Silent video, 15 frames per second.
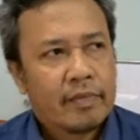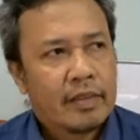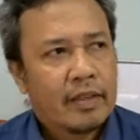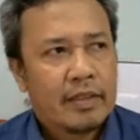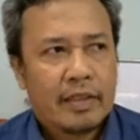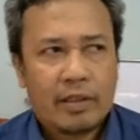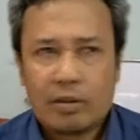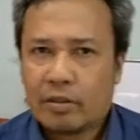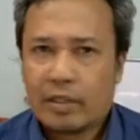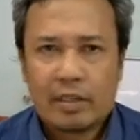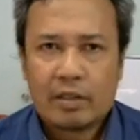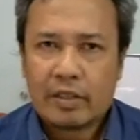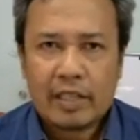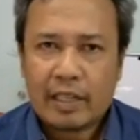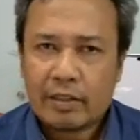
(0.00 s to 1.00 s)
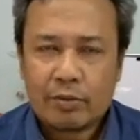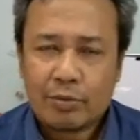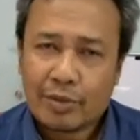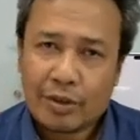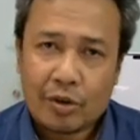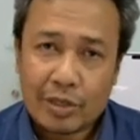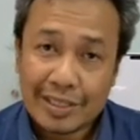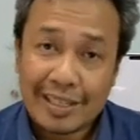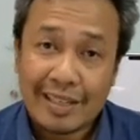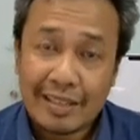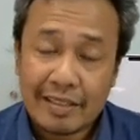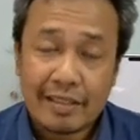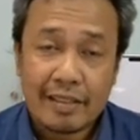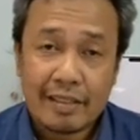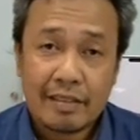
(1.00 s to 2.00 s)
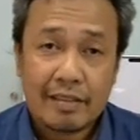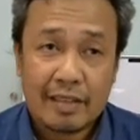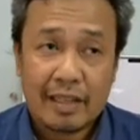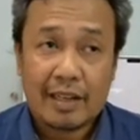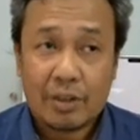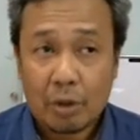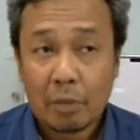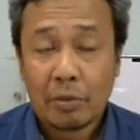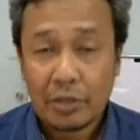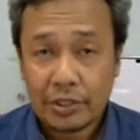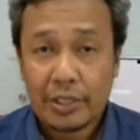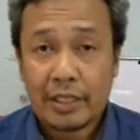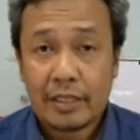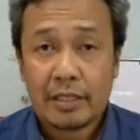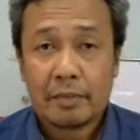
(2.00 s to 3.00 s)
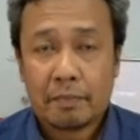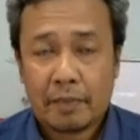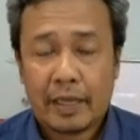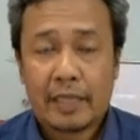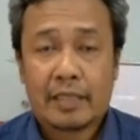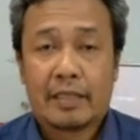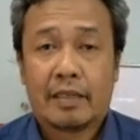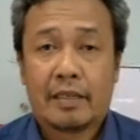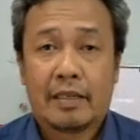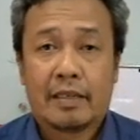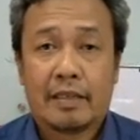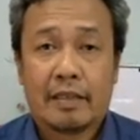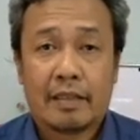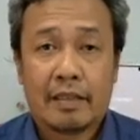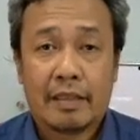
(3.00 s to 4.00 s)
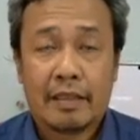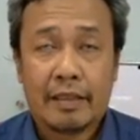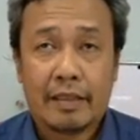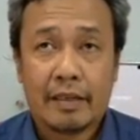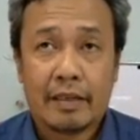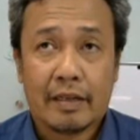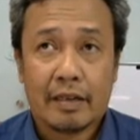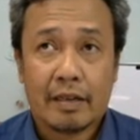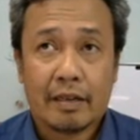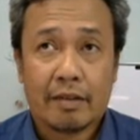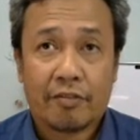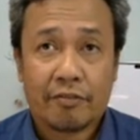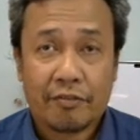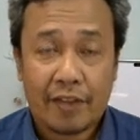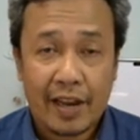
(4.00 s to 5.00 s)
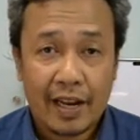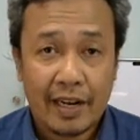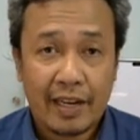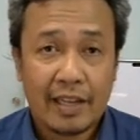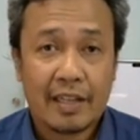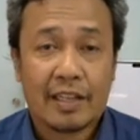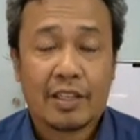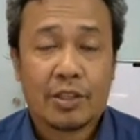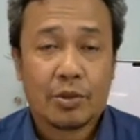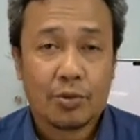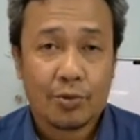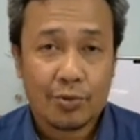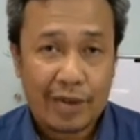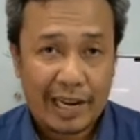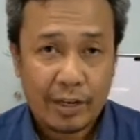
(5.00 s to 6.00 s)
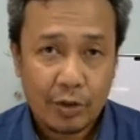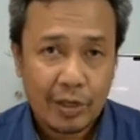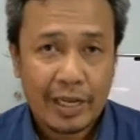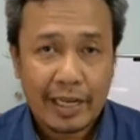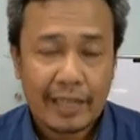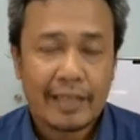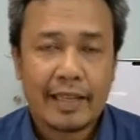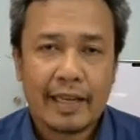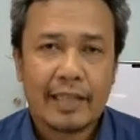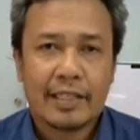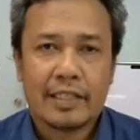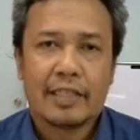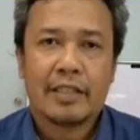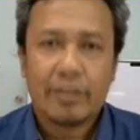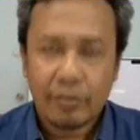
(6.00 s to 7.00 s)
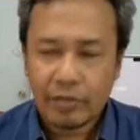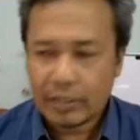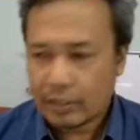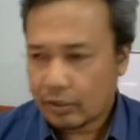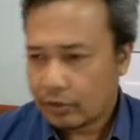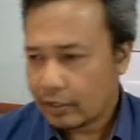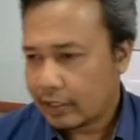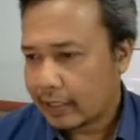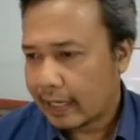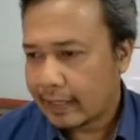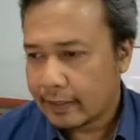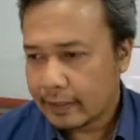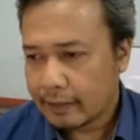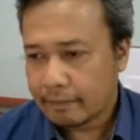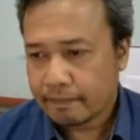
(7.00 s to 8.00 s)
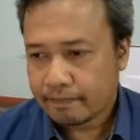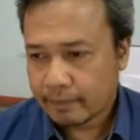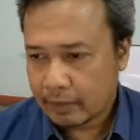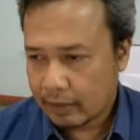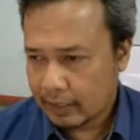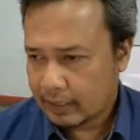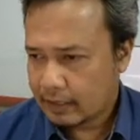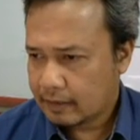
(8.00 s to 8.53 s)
They're not there to cause cancer. They are normal genes, but the failure to regulate that gene results in cancer. All right.